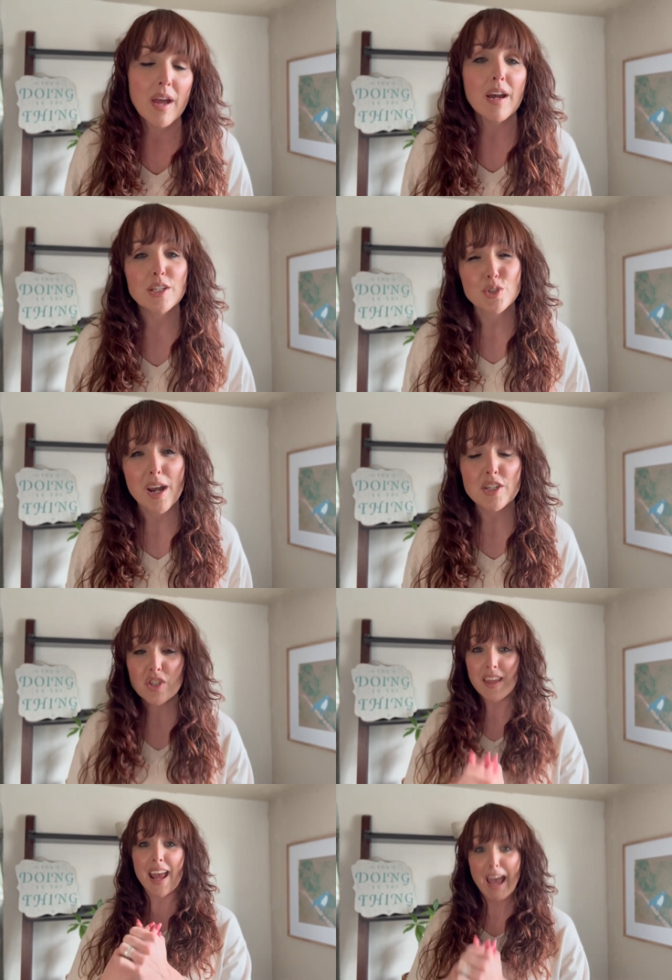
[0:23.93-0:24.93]
a strategy
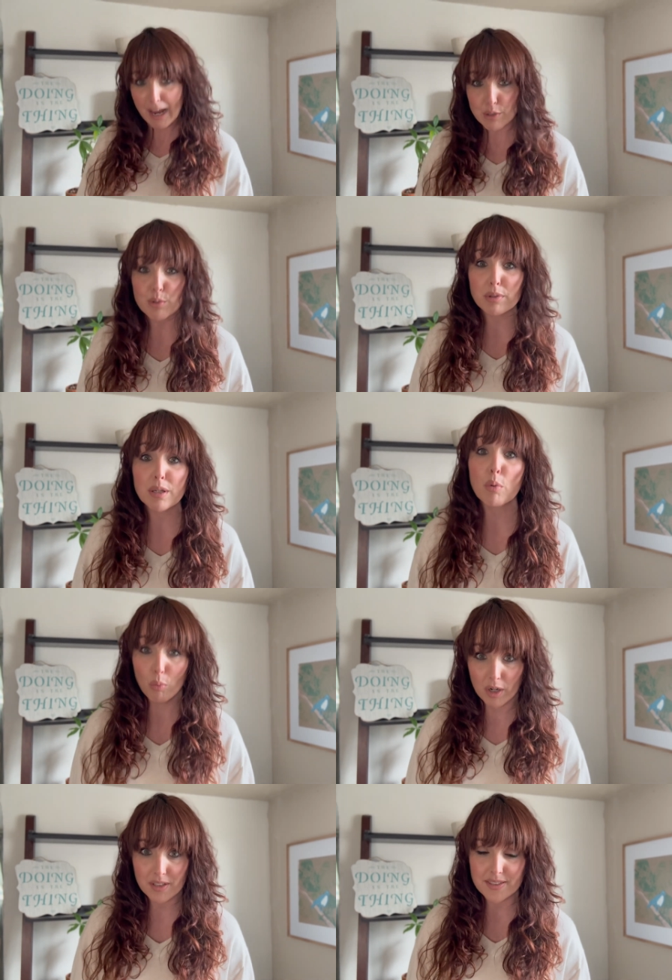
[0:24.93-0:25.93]
that actually
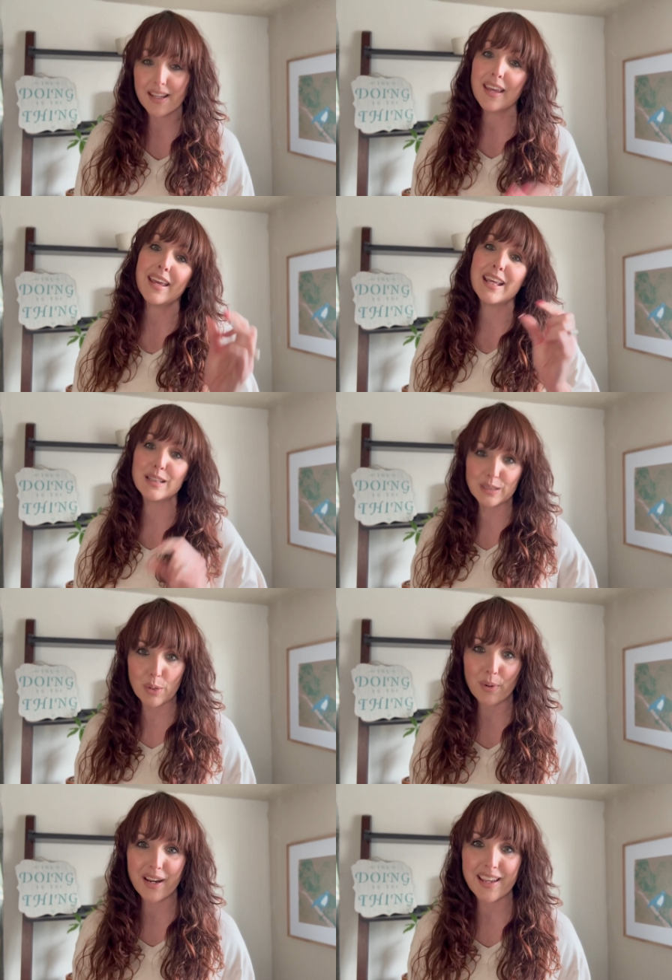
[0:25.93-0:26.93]
works in
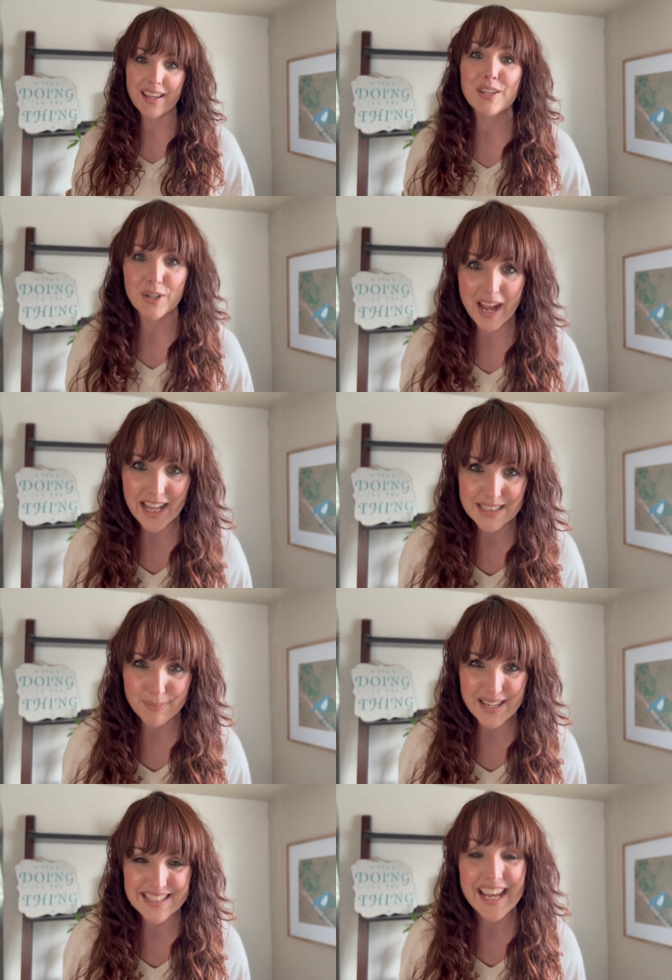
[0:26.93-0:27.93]
lowering your ad
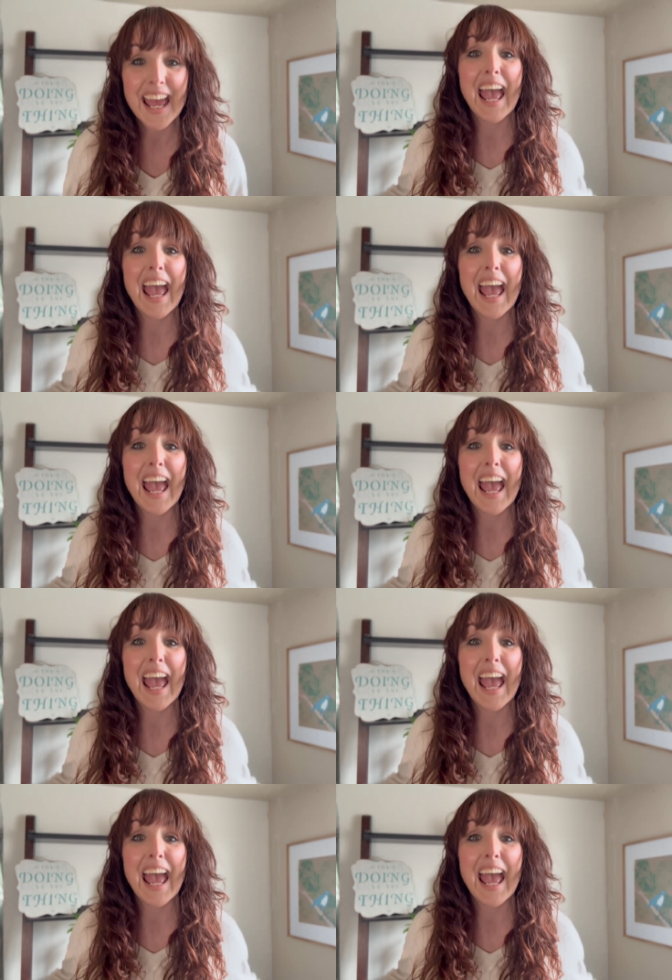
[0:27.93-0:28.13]
spend